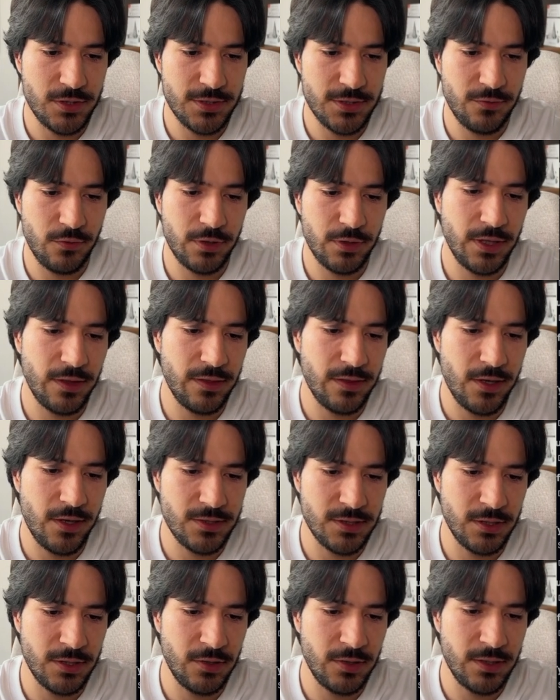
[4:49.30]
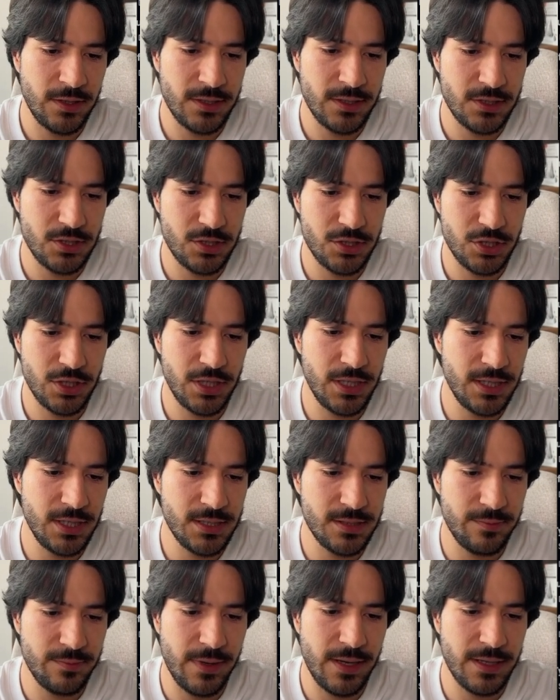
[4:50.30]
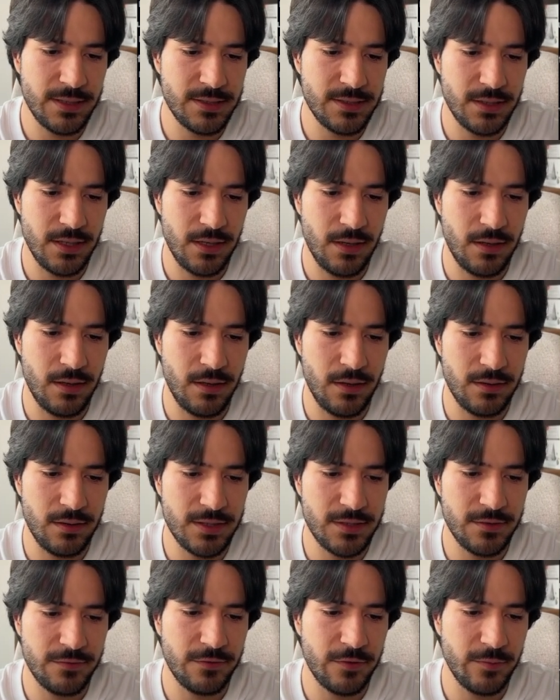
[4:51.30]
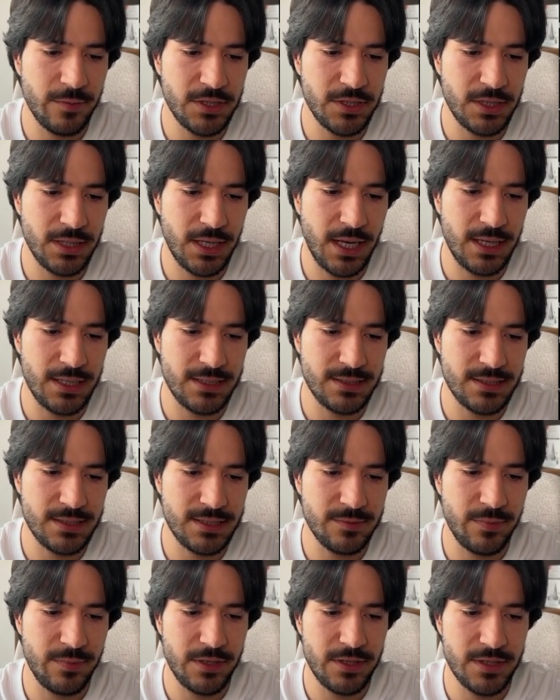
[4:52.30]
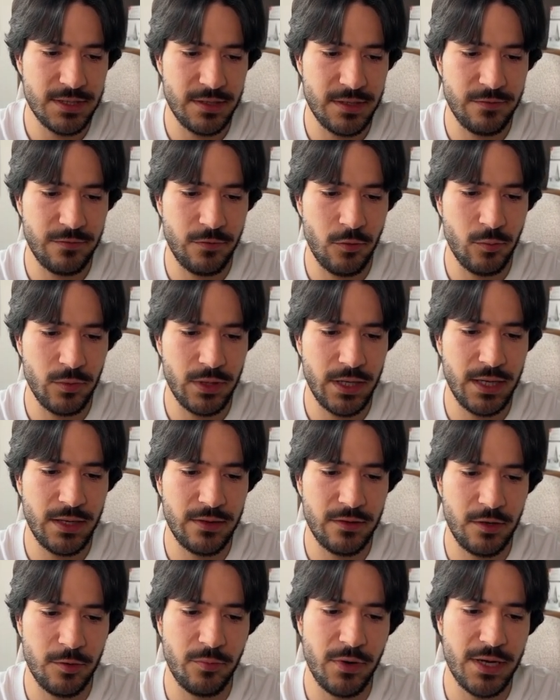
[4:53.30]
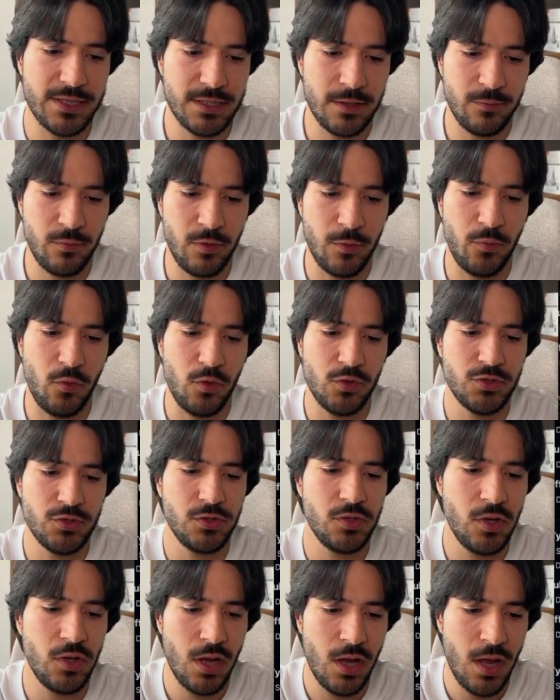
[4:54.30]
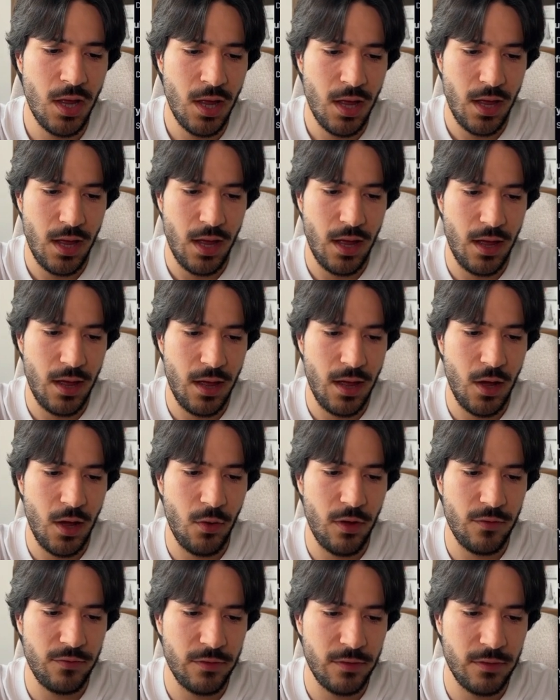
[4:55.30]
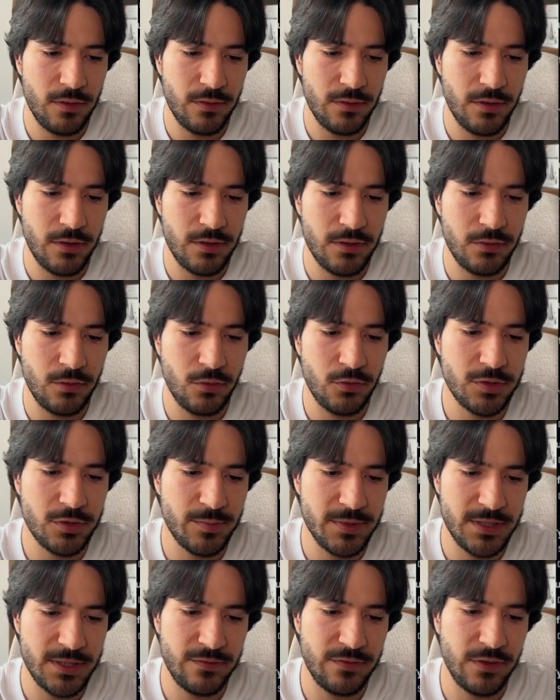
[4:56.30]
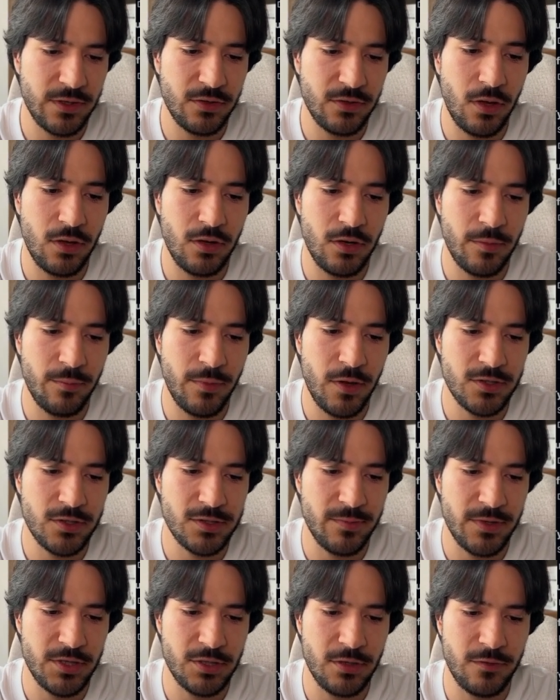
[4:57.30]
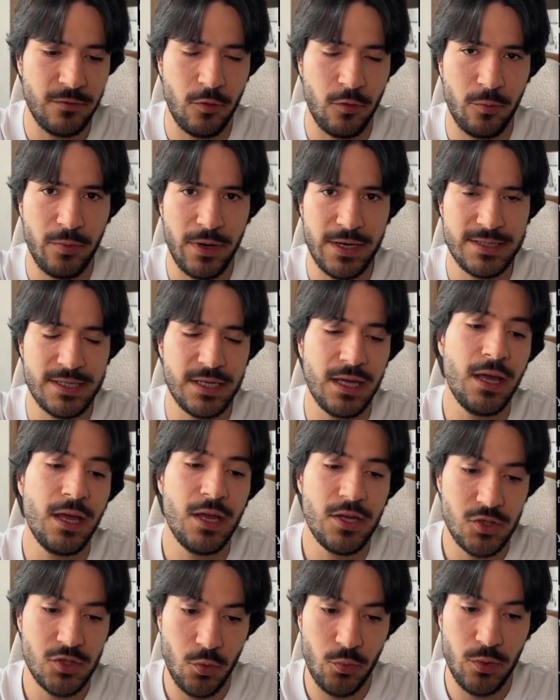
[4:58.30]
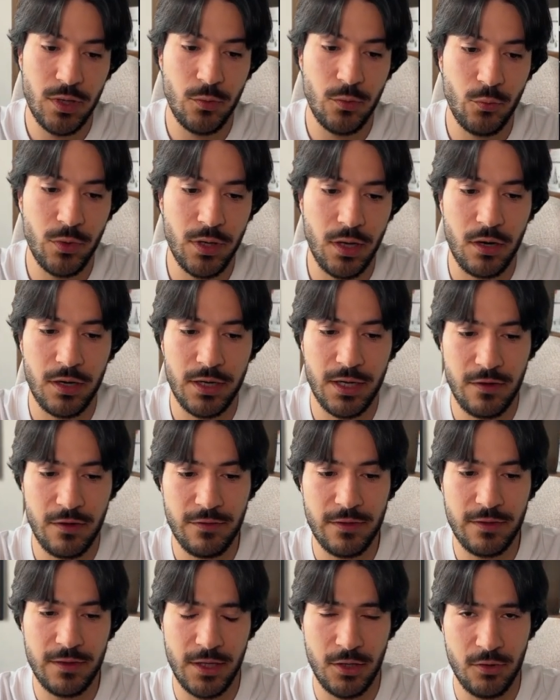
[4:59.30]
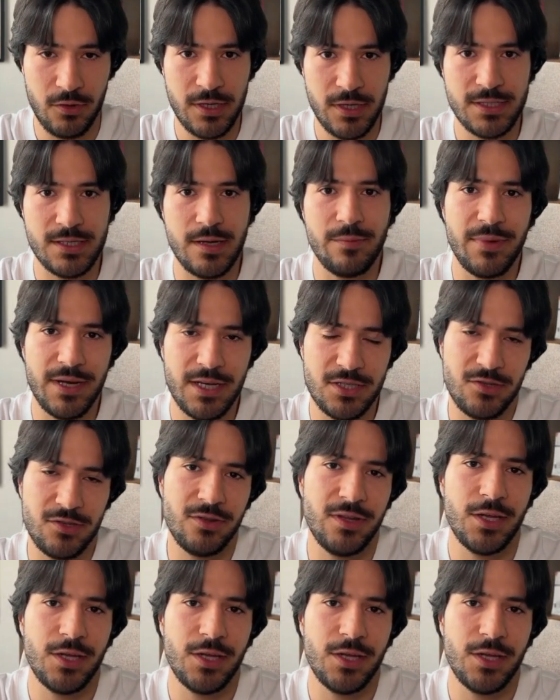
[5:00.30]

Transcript: browsers, 14,000 units, sheets, beds. Uh, this information can assist bidders in formulating their pricing proposal. Uh, however, there are no specific dollar amounts mentioned for pricing. So we, we are given the units, and